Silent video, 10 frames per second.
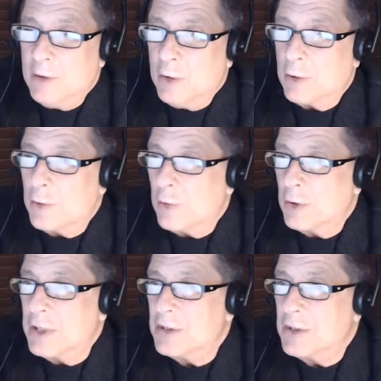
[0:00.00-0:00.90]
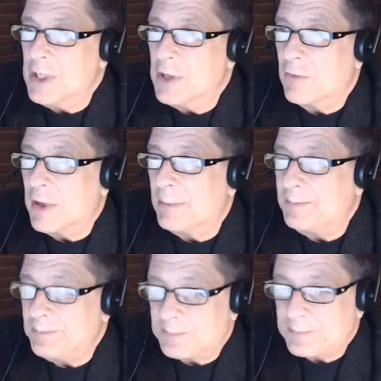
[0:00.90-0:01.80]
local ordinance
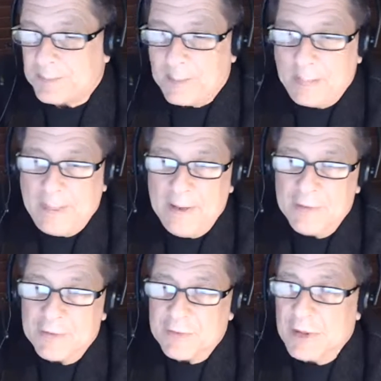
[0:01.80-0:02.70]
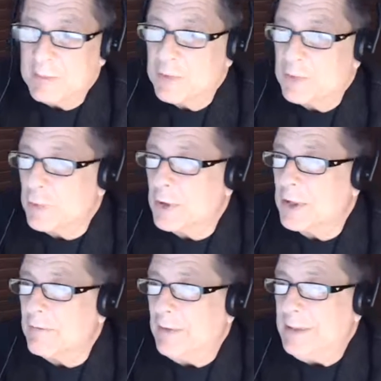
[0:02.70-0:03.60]
decrim some
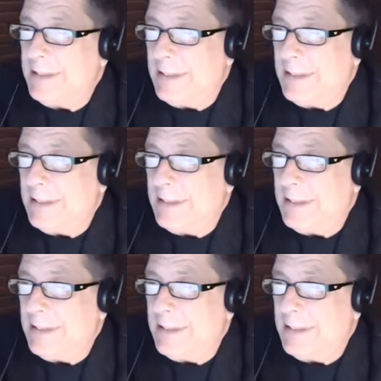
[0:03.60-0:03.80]
sort of